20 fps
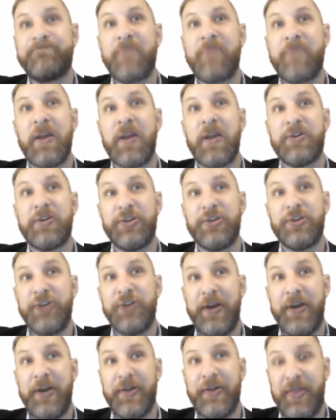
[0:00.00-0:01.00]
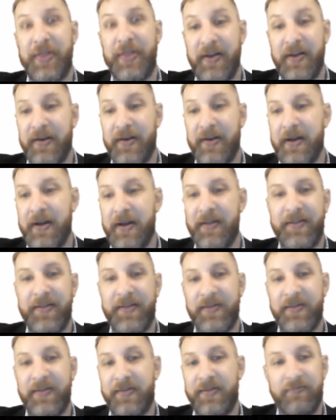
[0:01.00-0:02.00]
to gender theory. Now, this
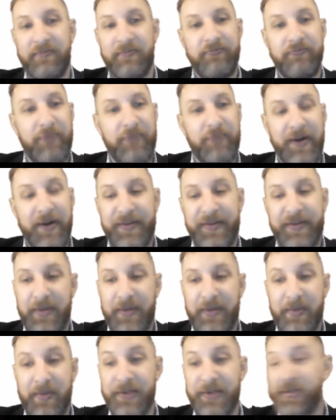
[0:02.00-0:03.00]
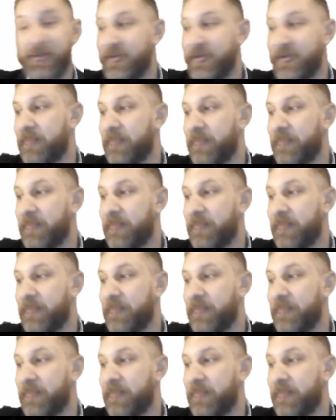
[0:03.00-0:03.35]
is very similar to something